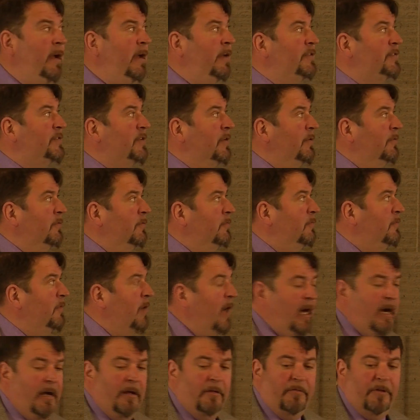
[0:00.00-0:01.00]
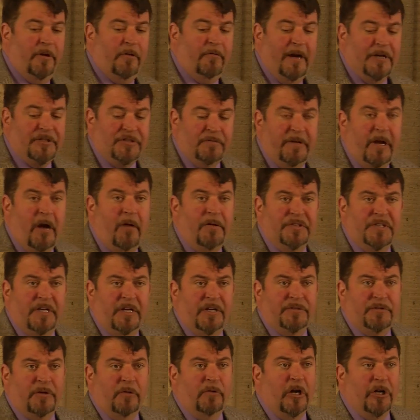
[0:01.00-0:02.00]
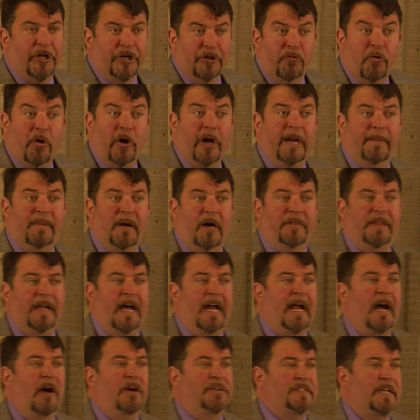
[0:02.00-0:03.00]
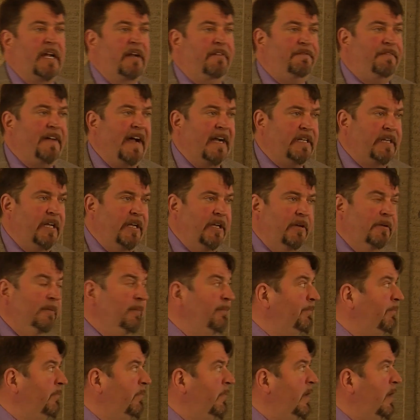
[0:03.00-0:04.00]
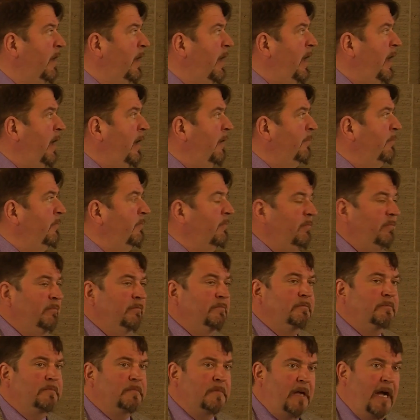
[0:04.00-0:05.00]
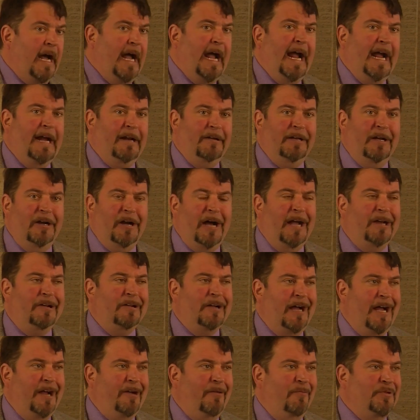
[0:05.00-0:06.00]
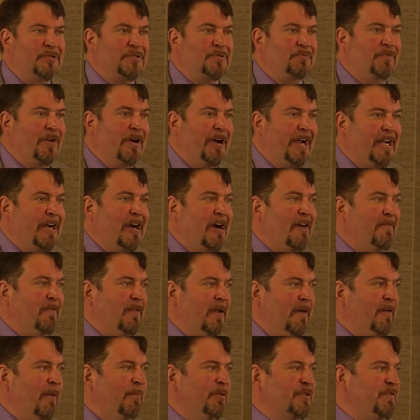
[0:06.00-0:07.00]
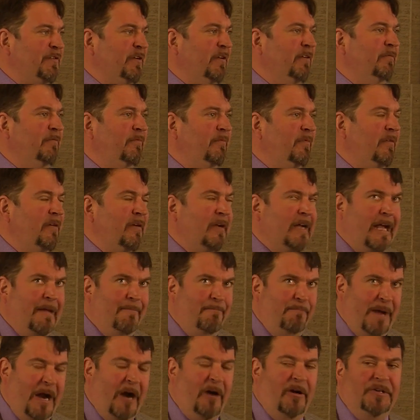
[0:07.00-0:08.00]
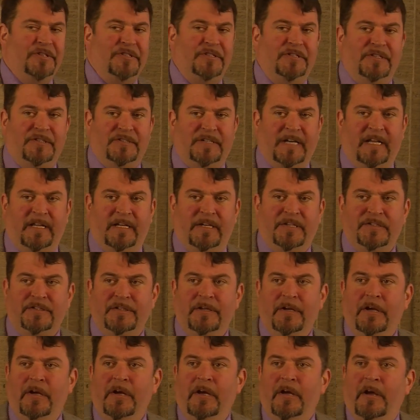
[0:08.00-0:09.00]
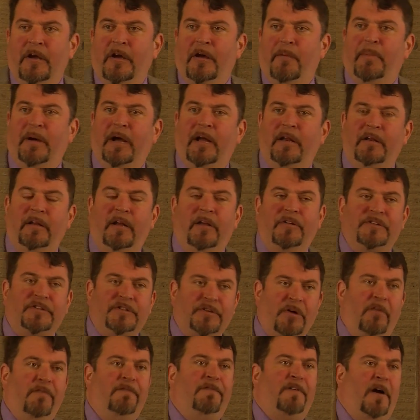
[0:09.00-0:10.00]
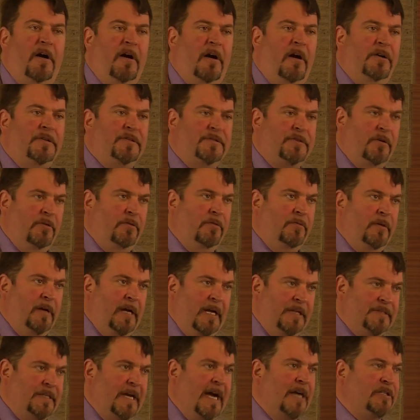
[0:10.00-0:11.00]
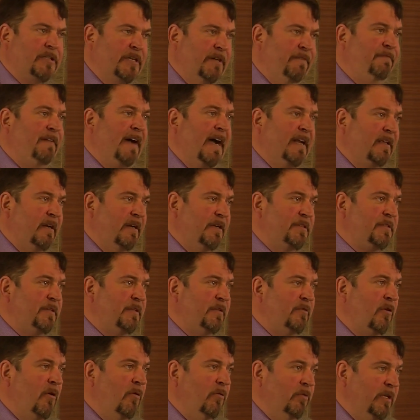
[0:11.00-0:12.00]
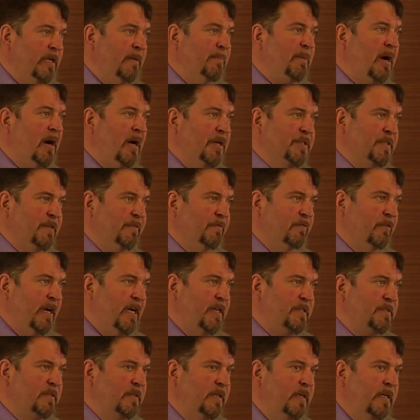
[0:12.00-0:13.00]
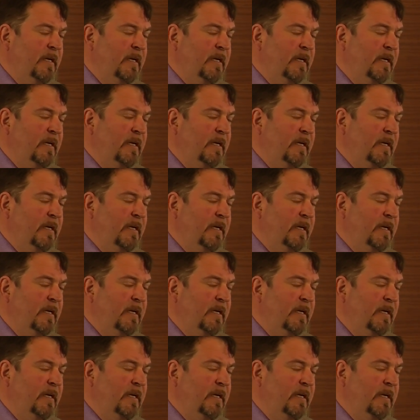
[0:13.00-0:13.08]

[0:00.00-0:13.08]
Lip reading: So the question we always get is, well, are you worried about that? How is that affecting you? I always very careful. I almost feel embarrassed to say this. But so far, it's actually affected us in only positive ways.